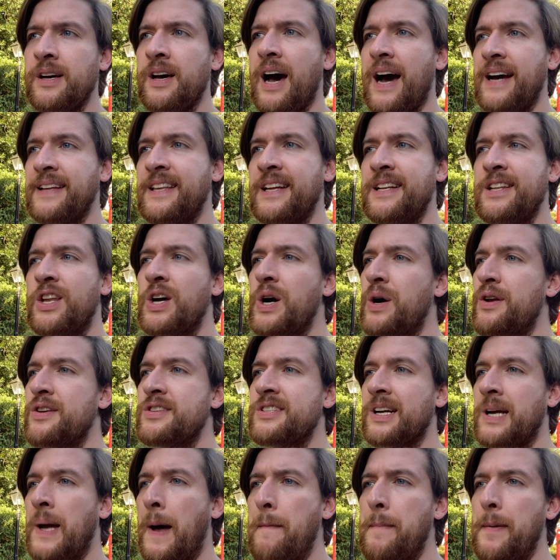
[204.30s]
I did notice
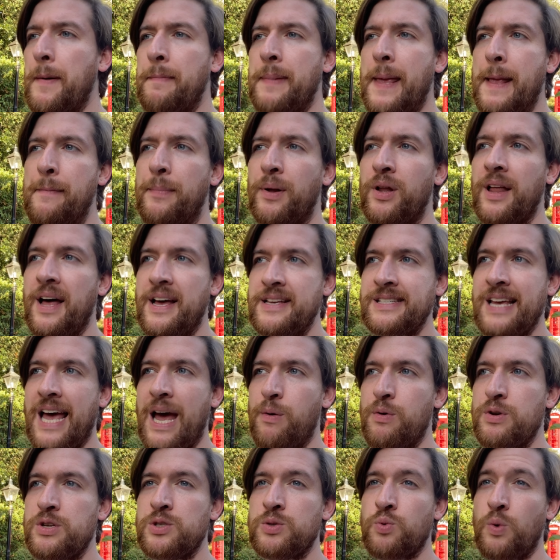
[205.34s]
a couple people as I
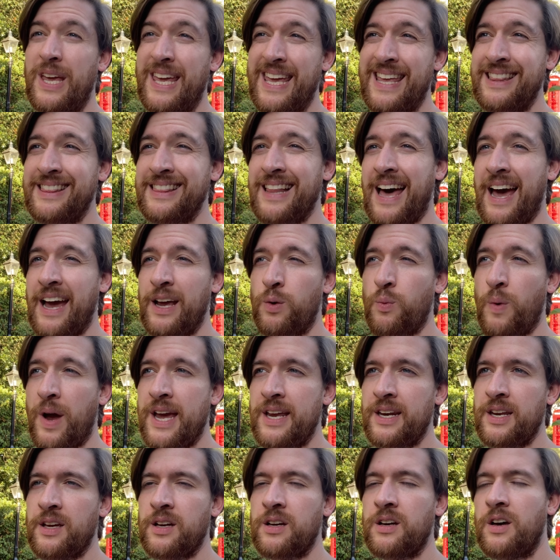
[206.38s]
was in line
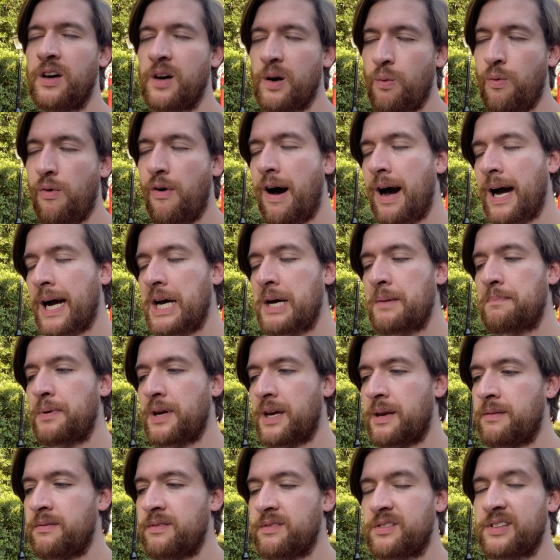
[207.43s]
waiting walk up
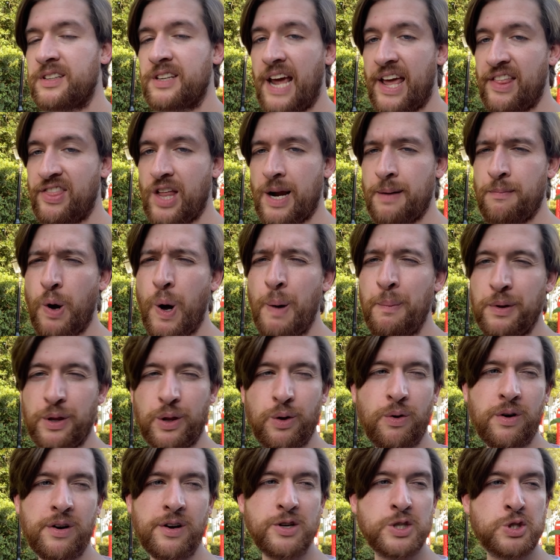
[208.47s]
and get their mobile
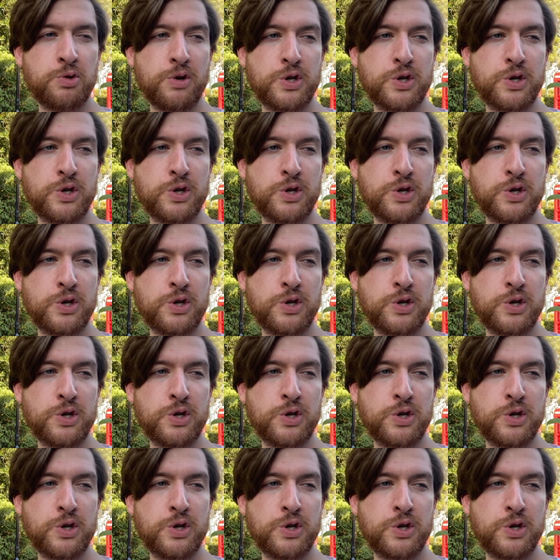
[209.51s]
orders,